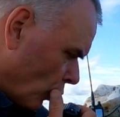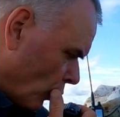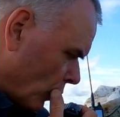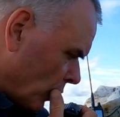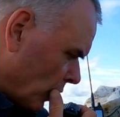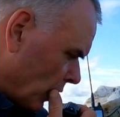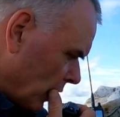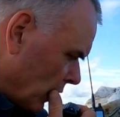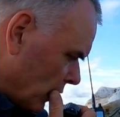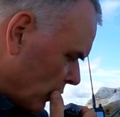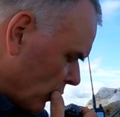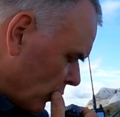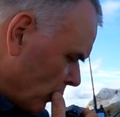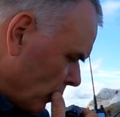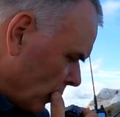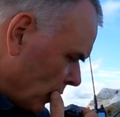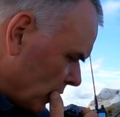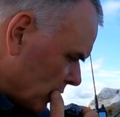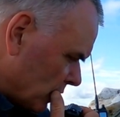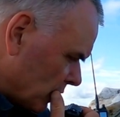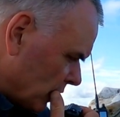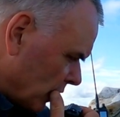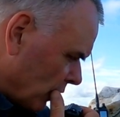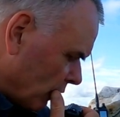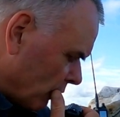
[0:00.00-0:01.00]
Okay,
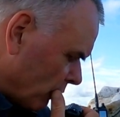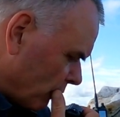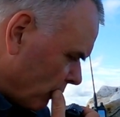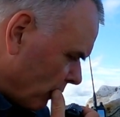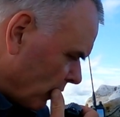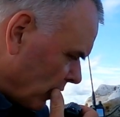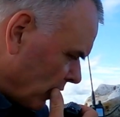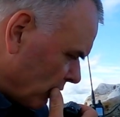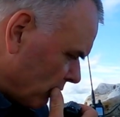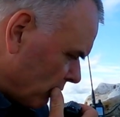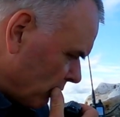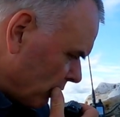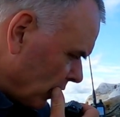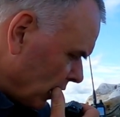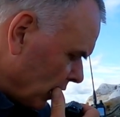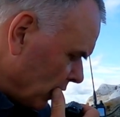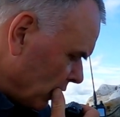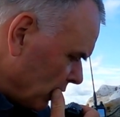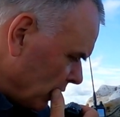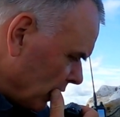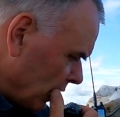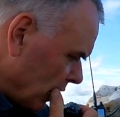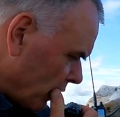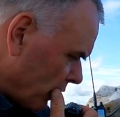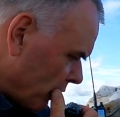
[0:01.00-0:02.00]
QSL
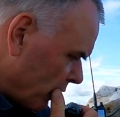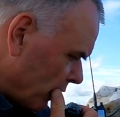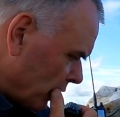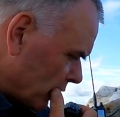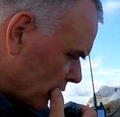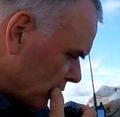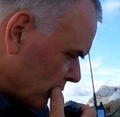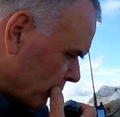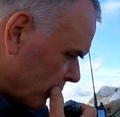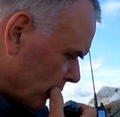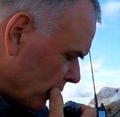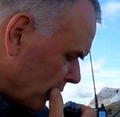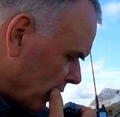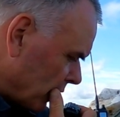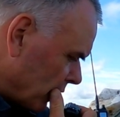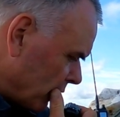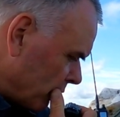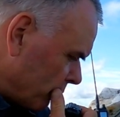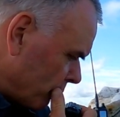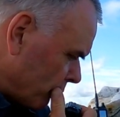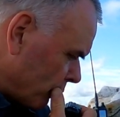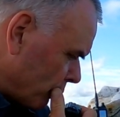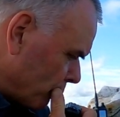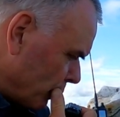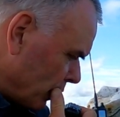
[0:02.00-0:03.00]
59. Yeah, thanks for that
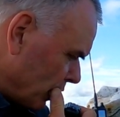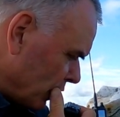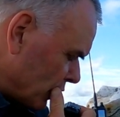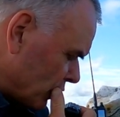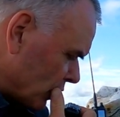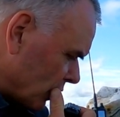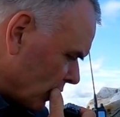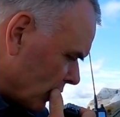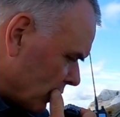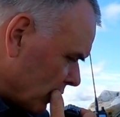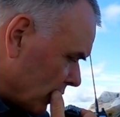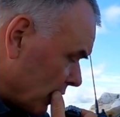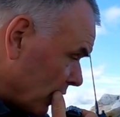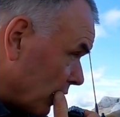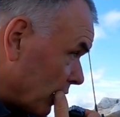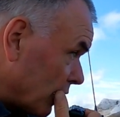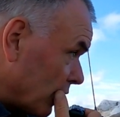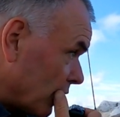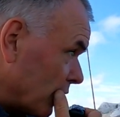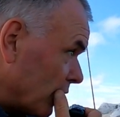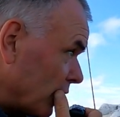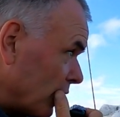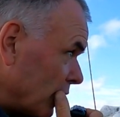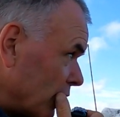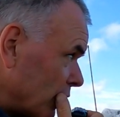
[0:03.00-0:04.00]
information.
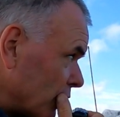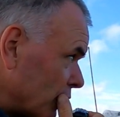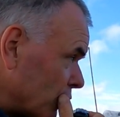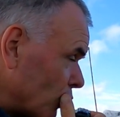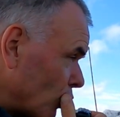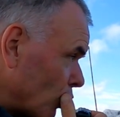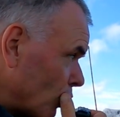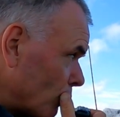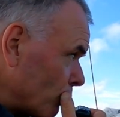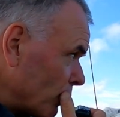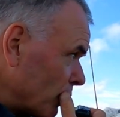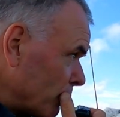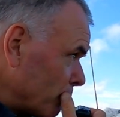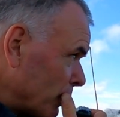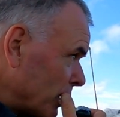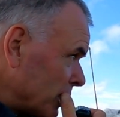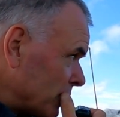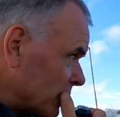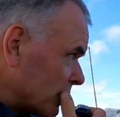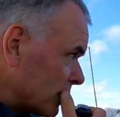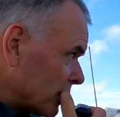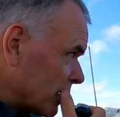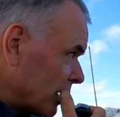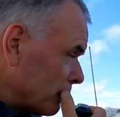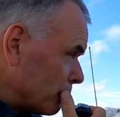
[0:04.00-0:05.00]
Uh, normally
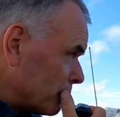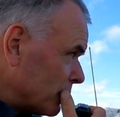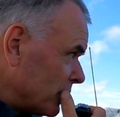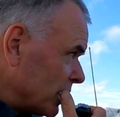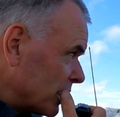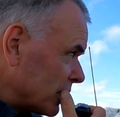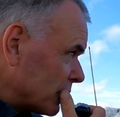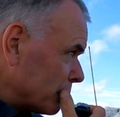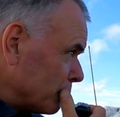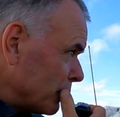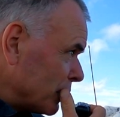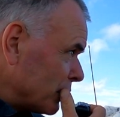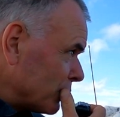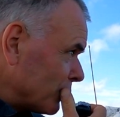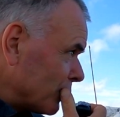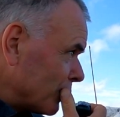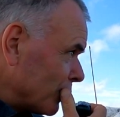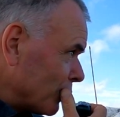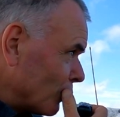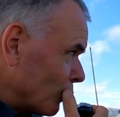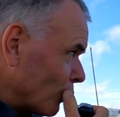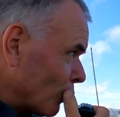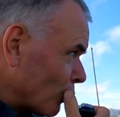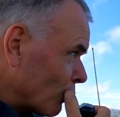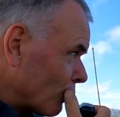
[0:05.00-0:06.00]
my skip takes me into
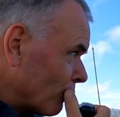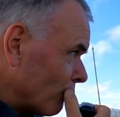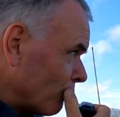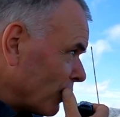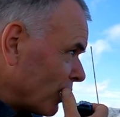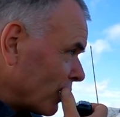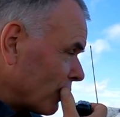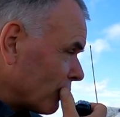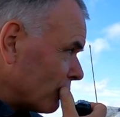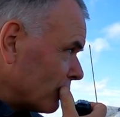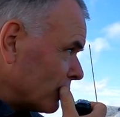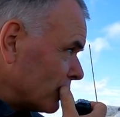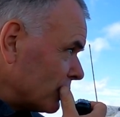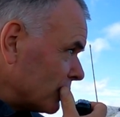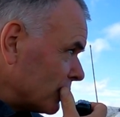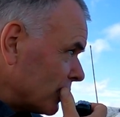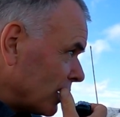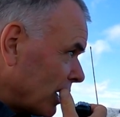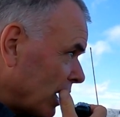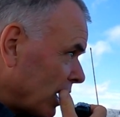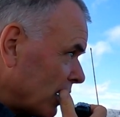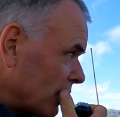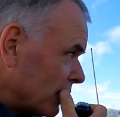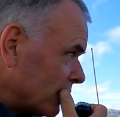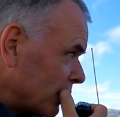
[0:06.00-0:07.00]
the north of
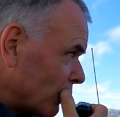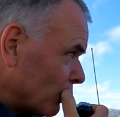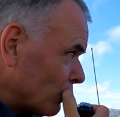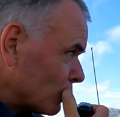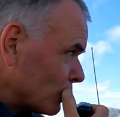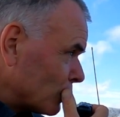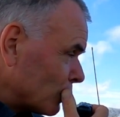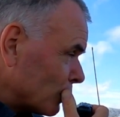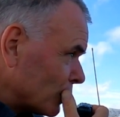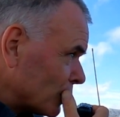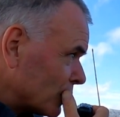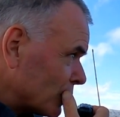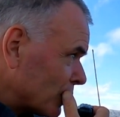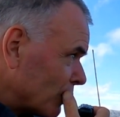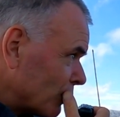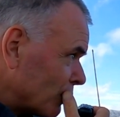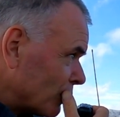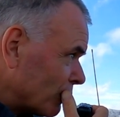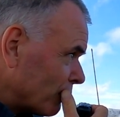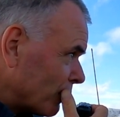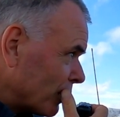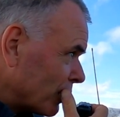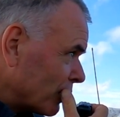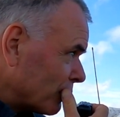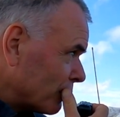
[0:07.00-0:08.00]
England and also the
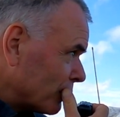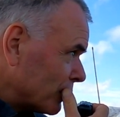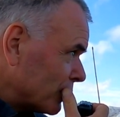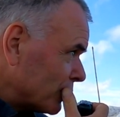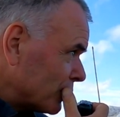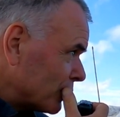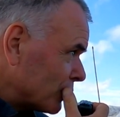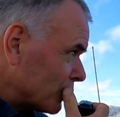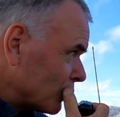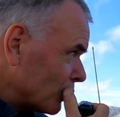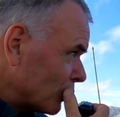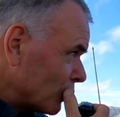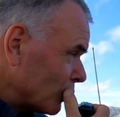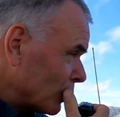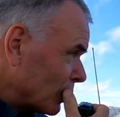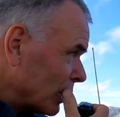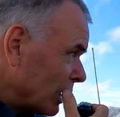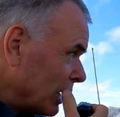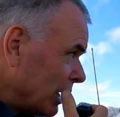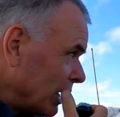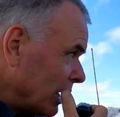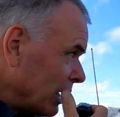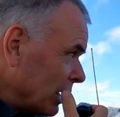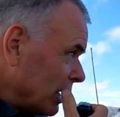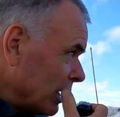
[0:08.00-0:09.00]
south of England, so
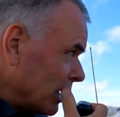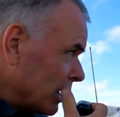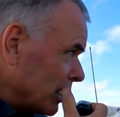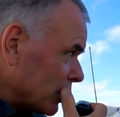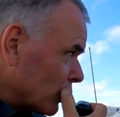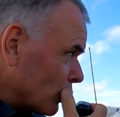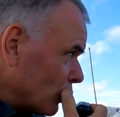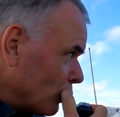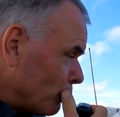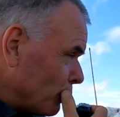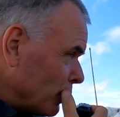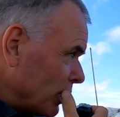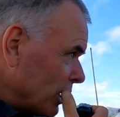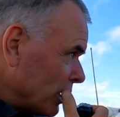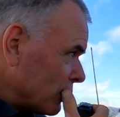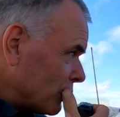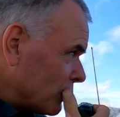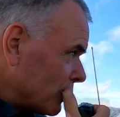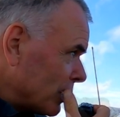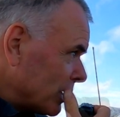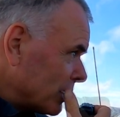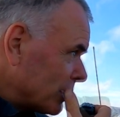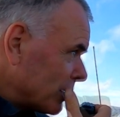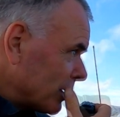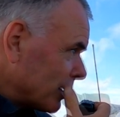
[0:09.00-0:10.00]
it could be
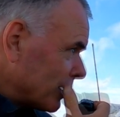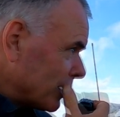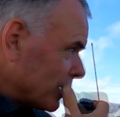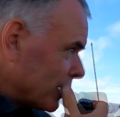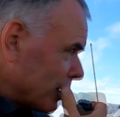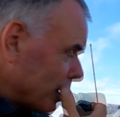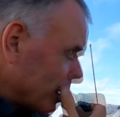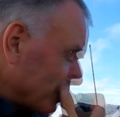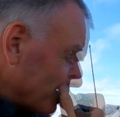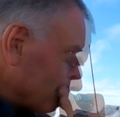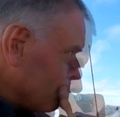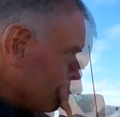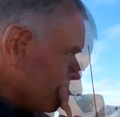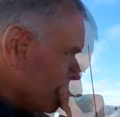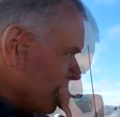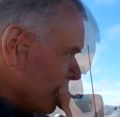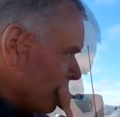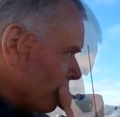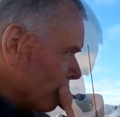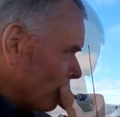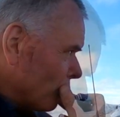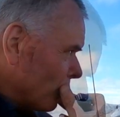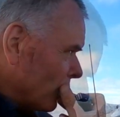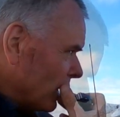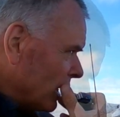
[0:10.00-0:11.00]
interesting uh, this NM0
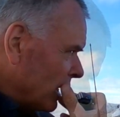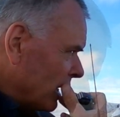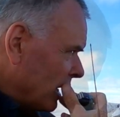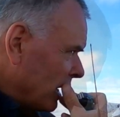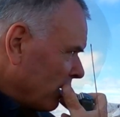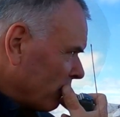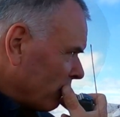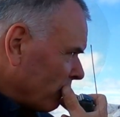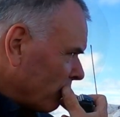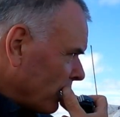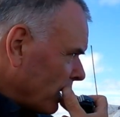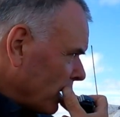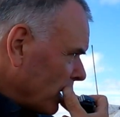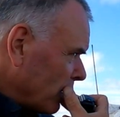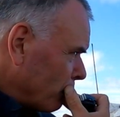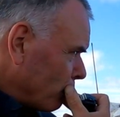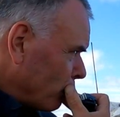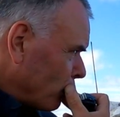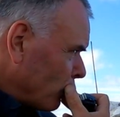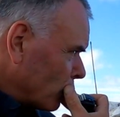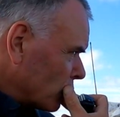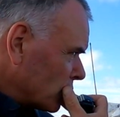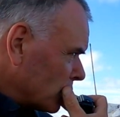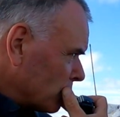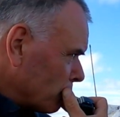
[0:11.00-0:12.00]
afternoon. 0EFI
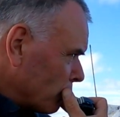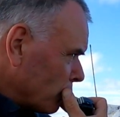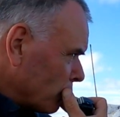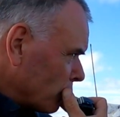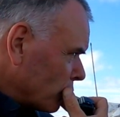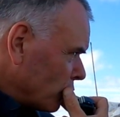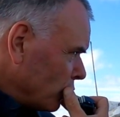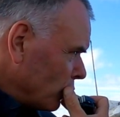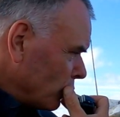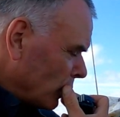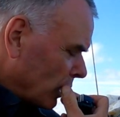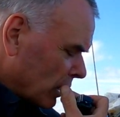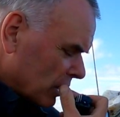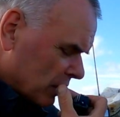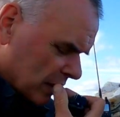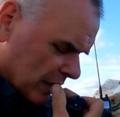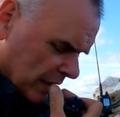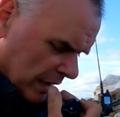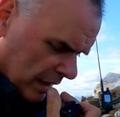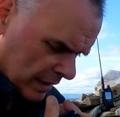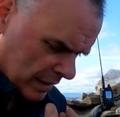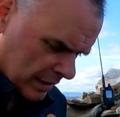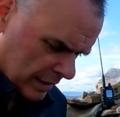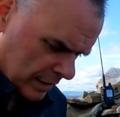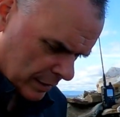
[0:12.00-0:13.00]
Portable,
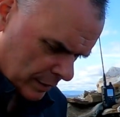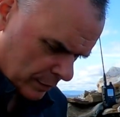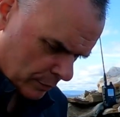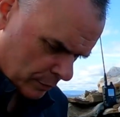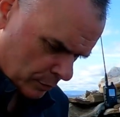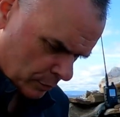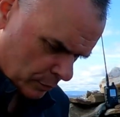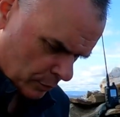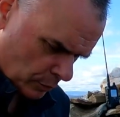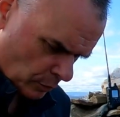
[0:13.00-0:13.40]
QRZ.